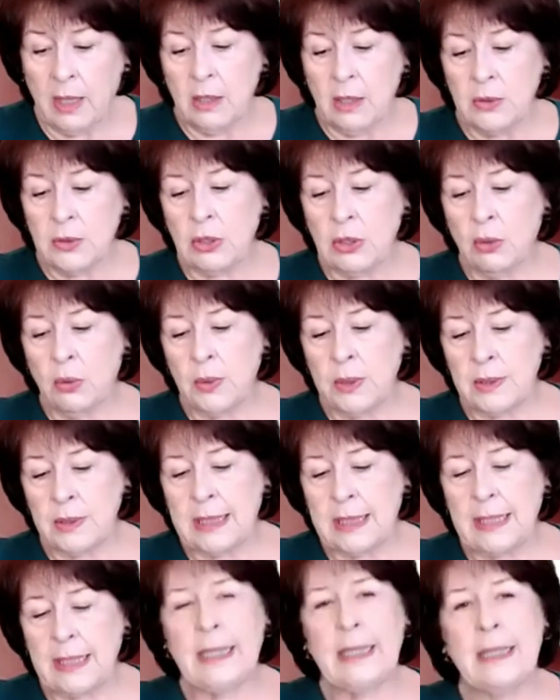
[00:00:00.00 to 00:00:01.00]
So with
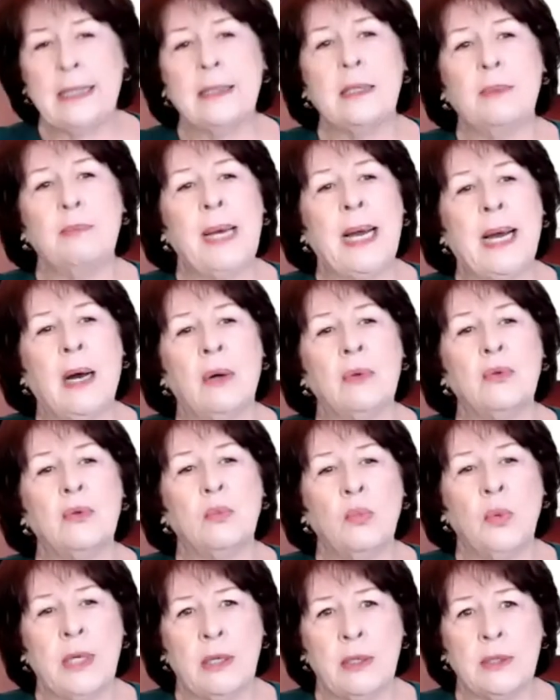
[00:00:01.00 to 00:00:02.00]
tea, it's about
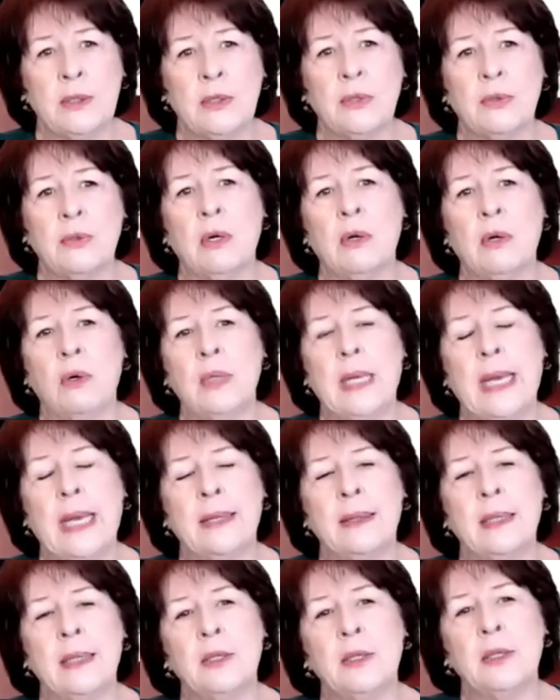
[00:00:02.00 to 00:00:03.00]
where it's grown
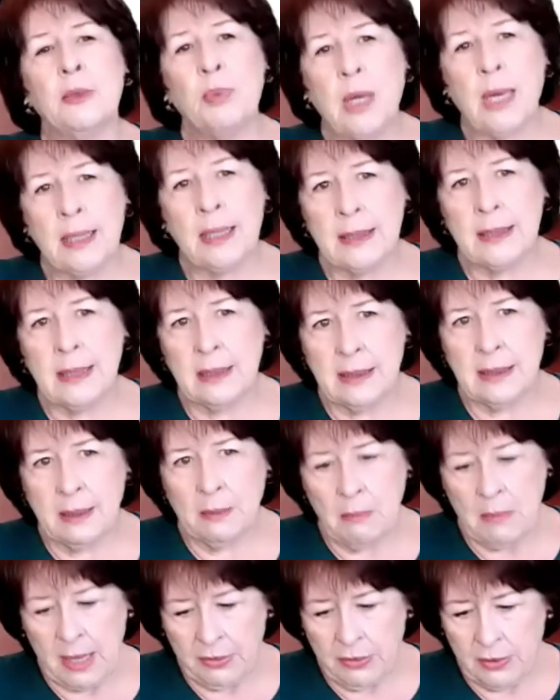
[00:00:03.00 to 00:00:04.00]
and then the
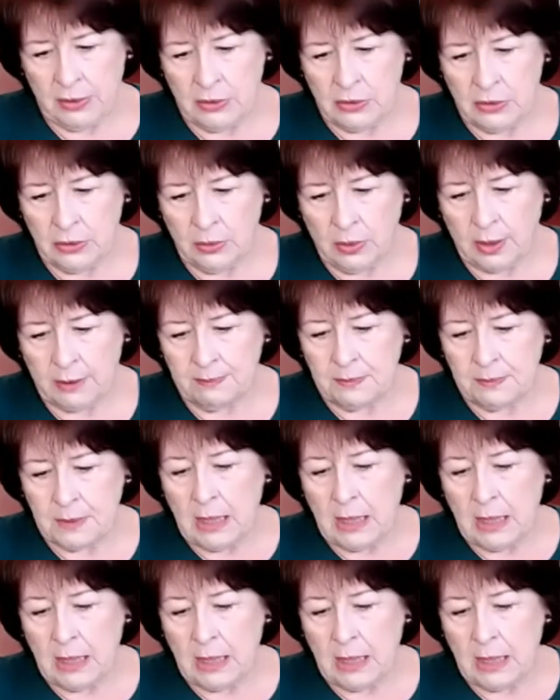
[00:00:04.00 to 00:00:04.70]
processing method to it.